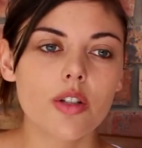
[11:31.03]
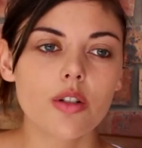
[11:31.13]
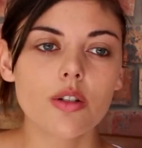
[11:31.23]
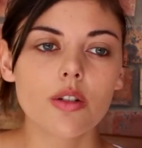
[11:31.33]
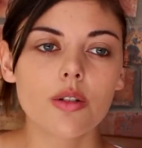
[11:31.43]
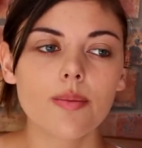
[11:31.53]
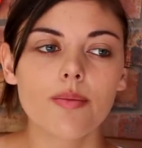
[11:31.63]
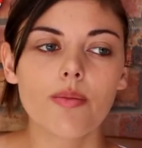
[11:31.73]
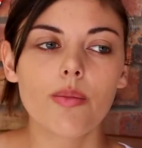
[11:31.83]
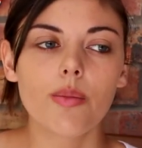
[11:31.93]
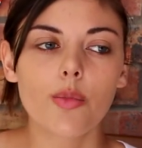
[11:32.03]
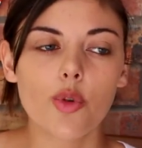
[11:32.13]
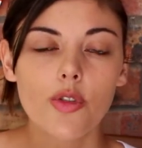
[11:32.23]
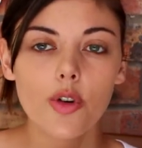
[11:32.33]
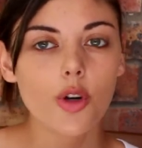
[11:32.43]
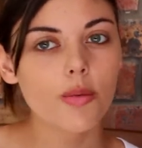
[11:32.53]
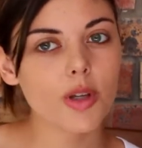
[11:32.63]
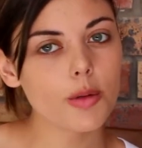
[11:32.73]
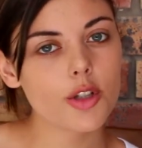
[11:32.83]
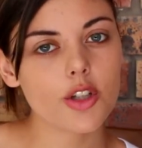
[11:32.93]
to refer
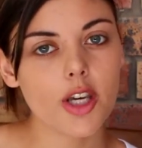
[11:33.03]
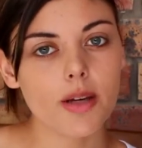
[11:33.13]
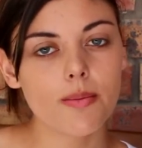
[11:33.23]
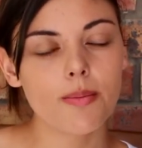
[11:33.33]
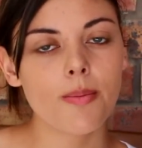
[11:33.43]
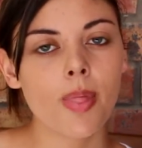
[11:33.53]
people to him,